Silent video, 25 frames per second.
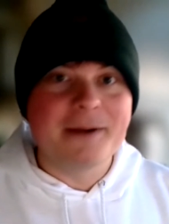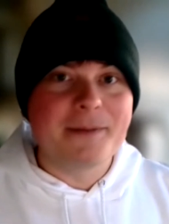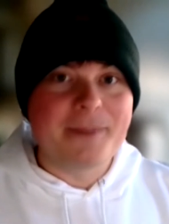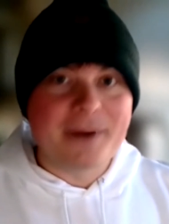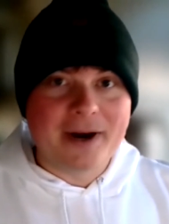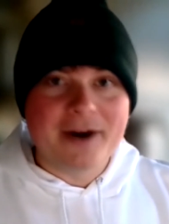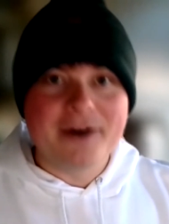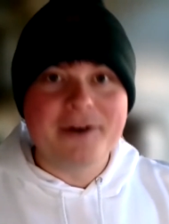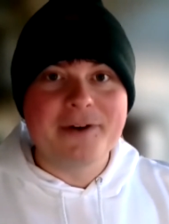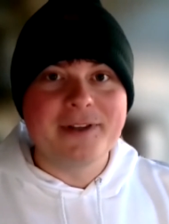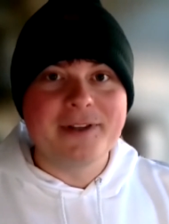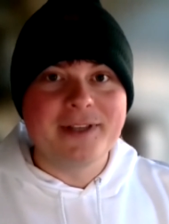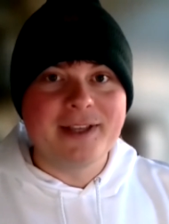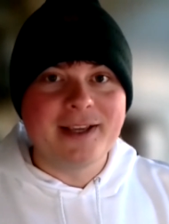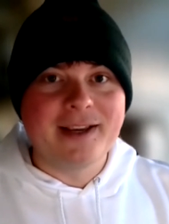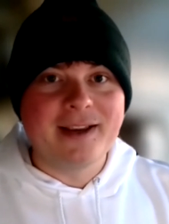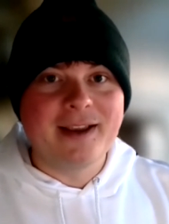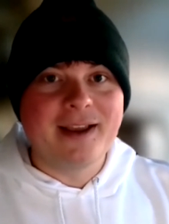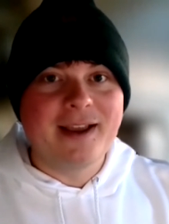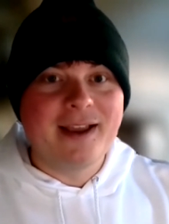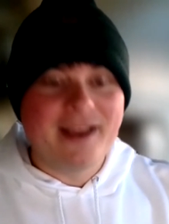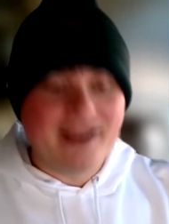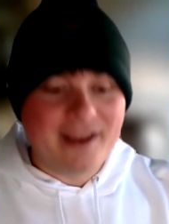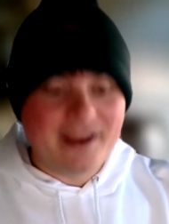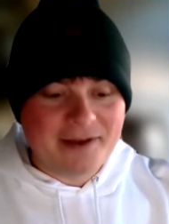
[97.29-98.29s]
Apparently
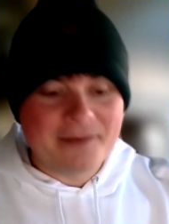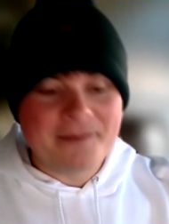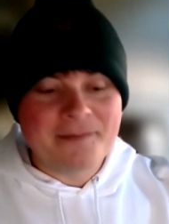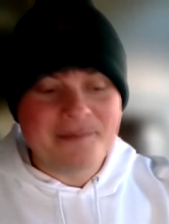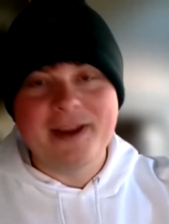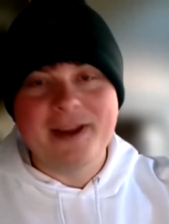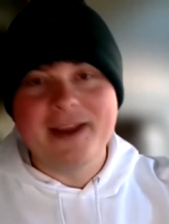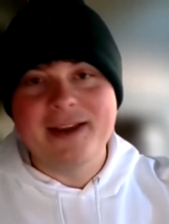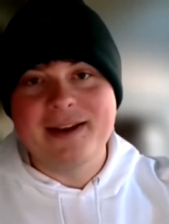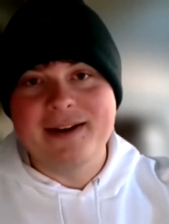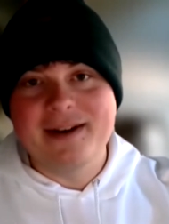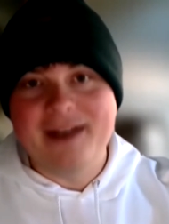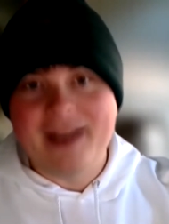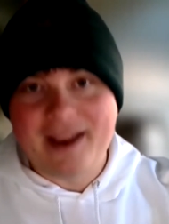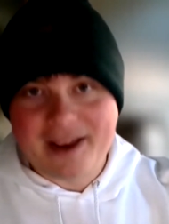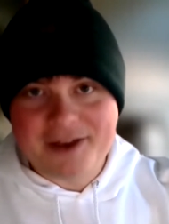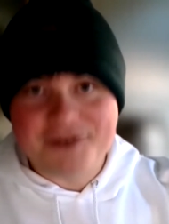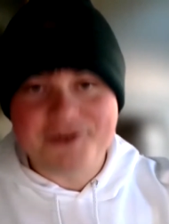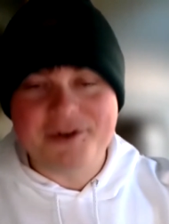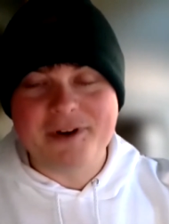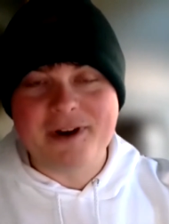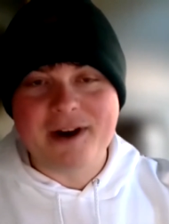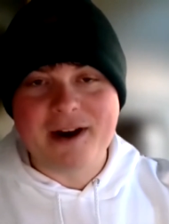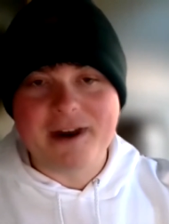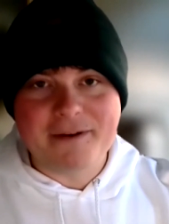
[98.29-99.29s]
him and
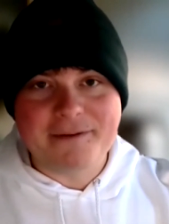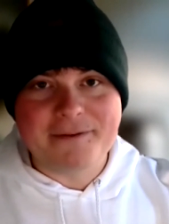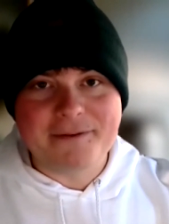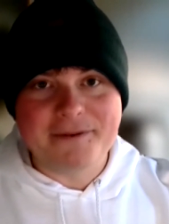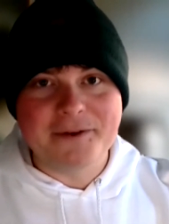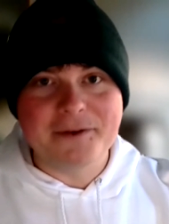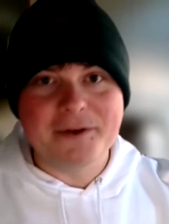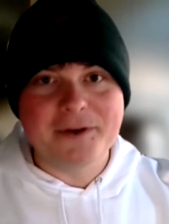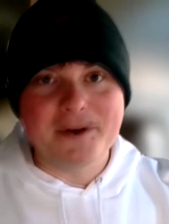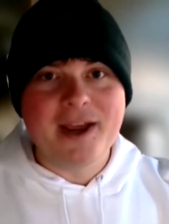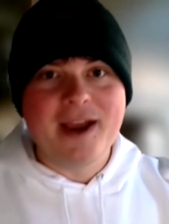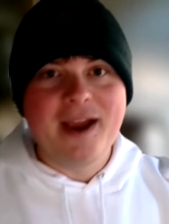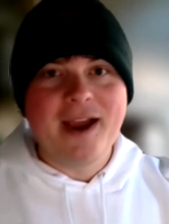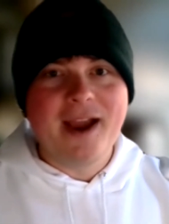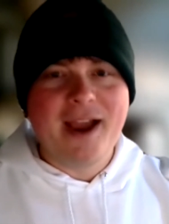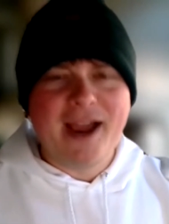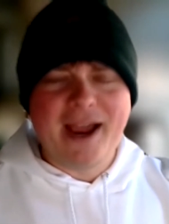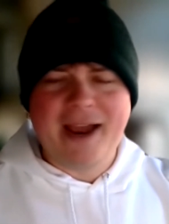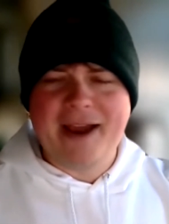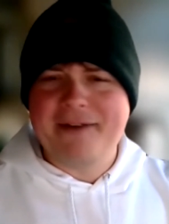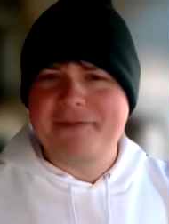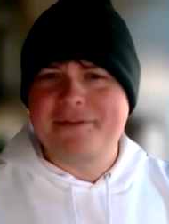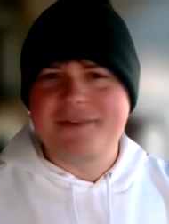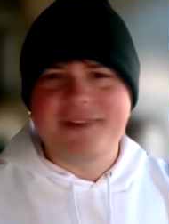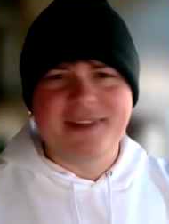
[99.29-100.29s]
Andrew Garfield
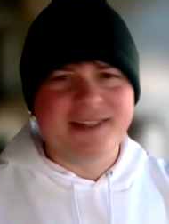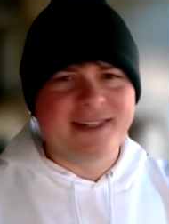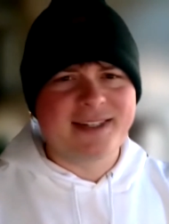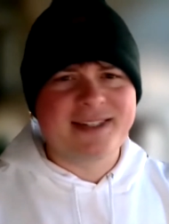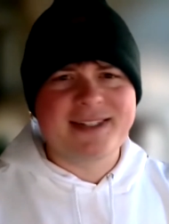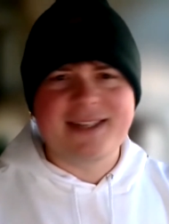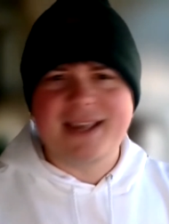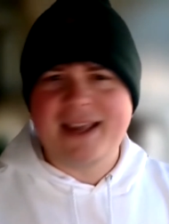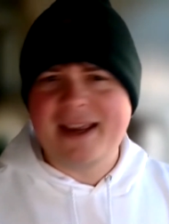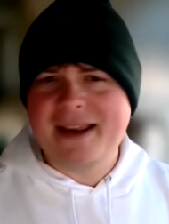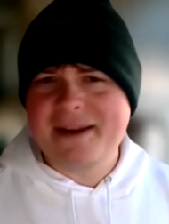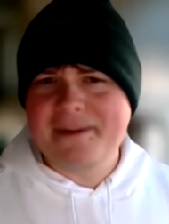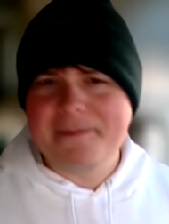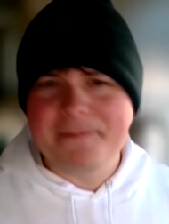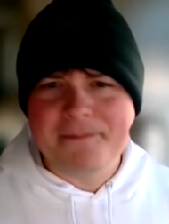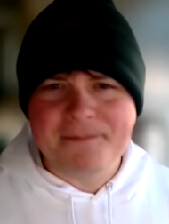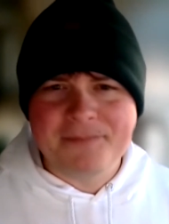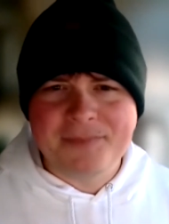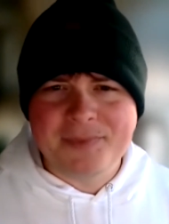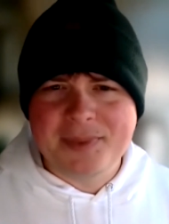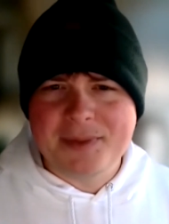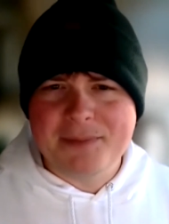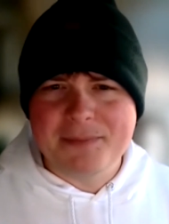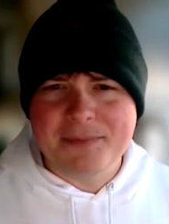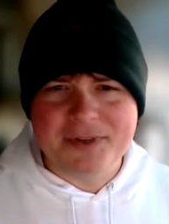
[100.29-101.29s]
have the same
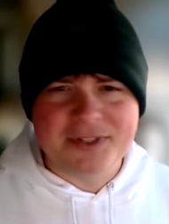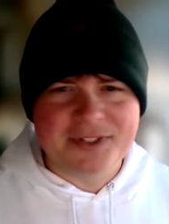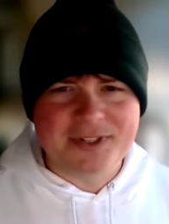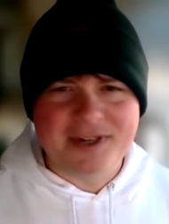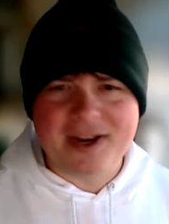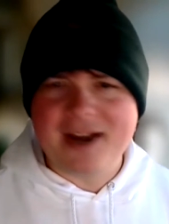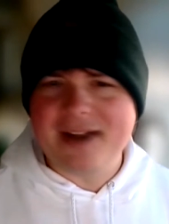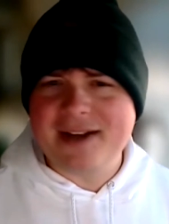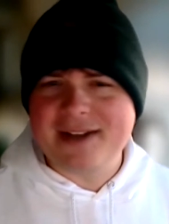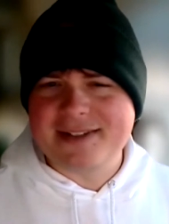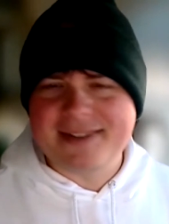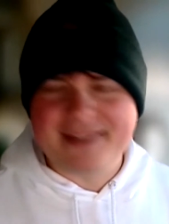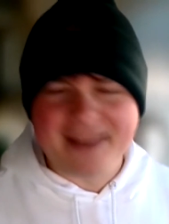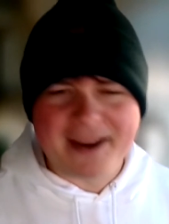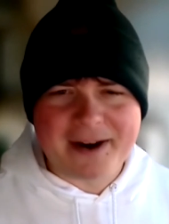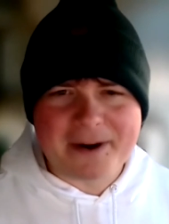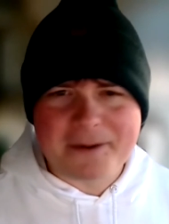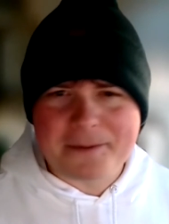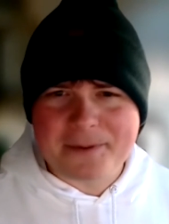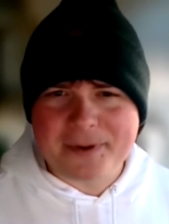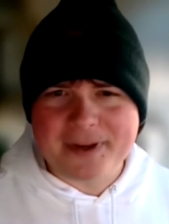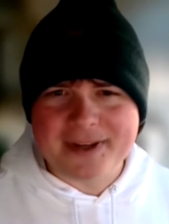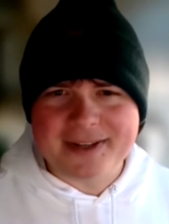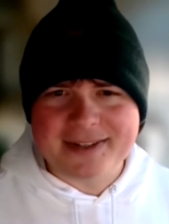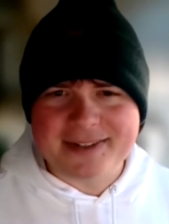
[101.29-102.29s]
massage
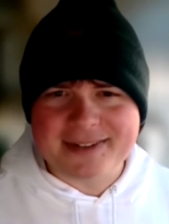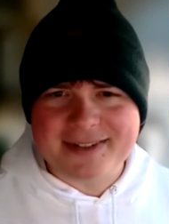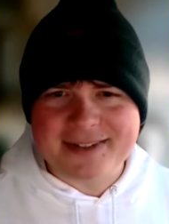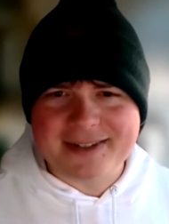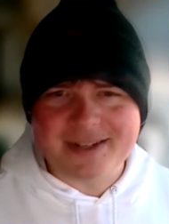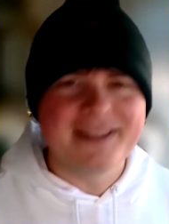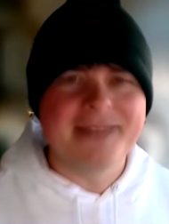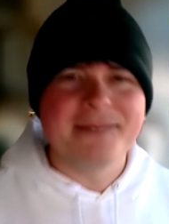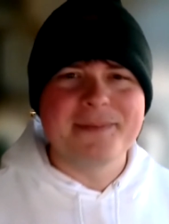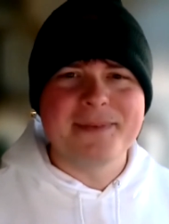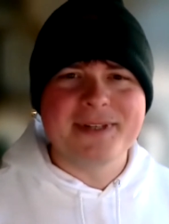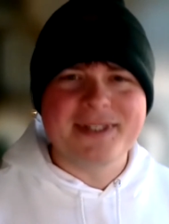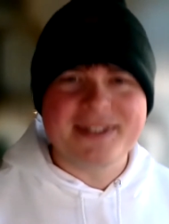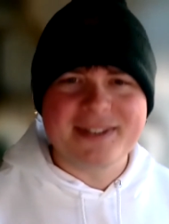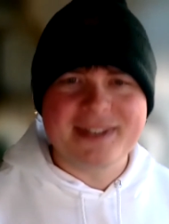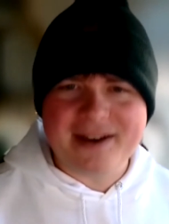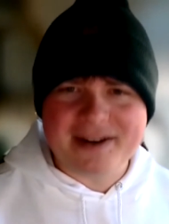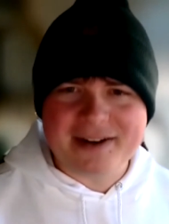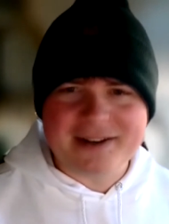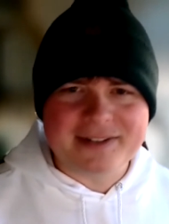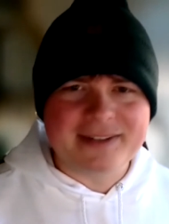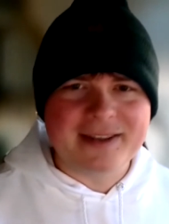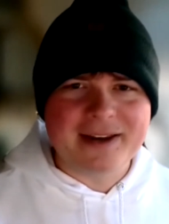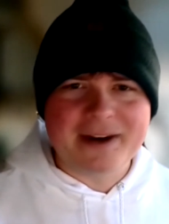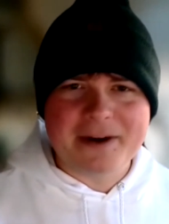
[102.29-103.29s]
therapist, and the
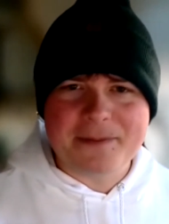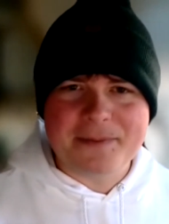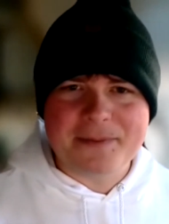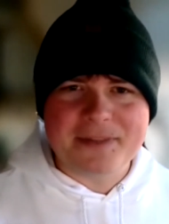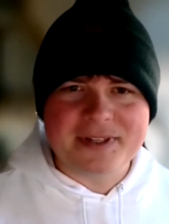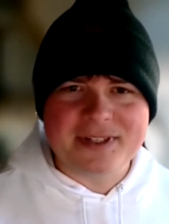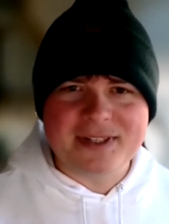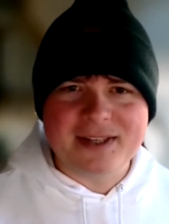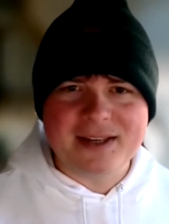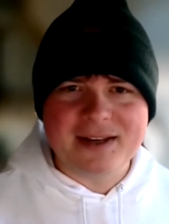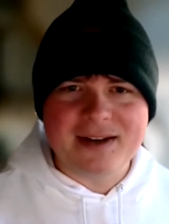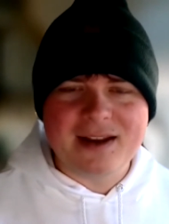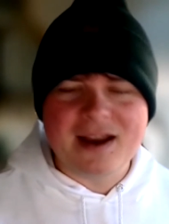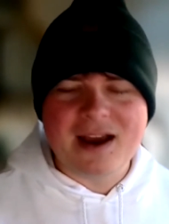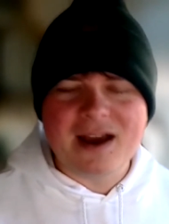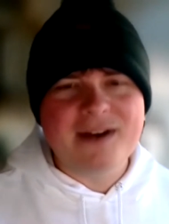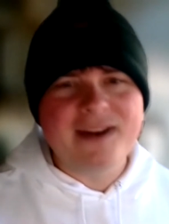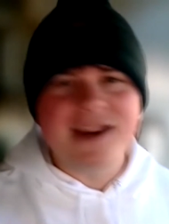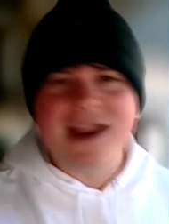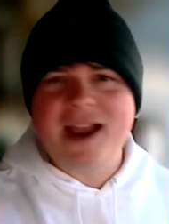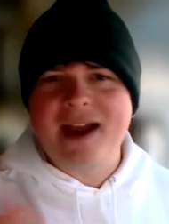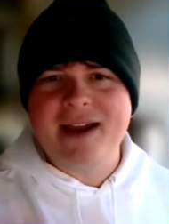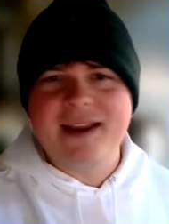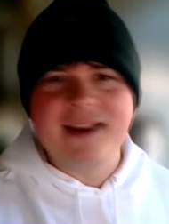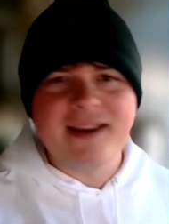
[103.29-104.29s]
massage therapist said, oh
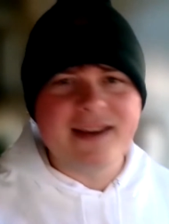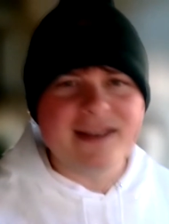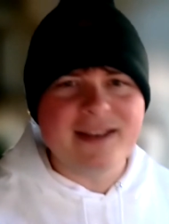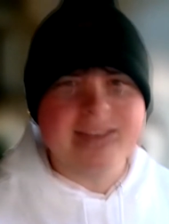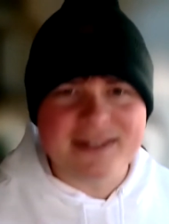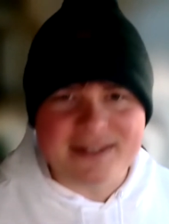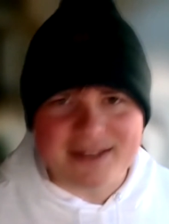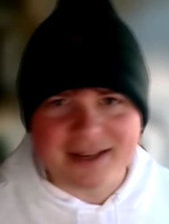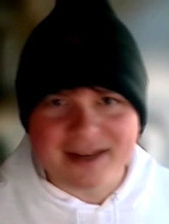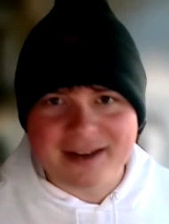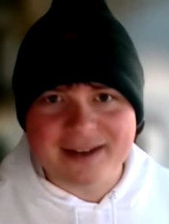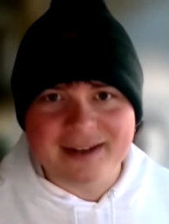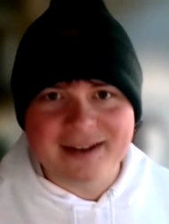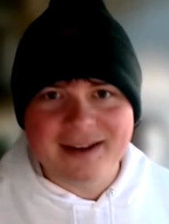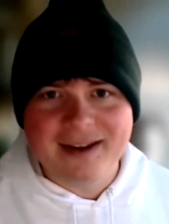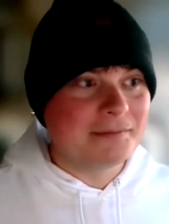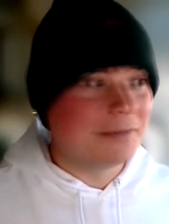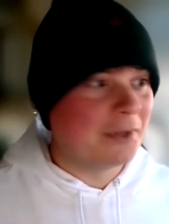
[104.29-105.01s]
yeah, he can sing.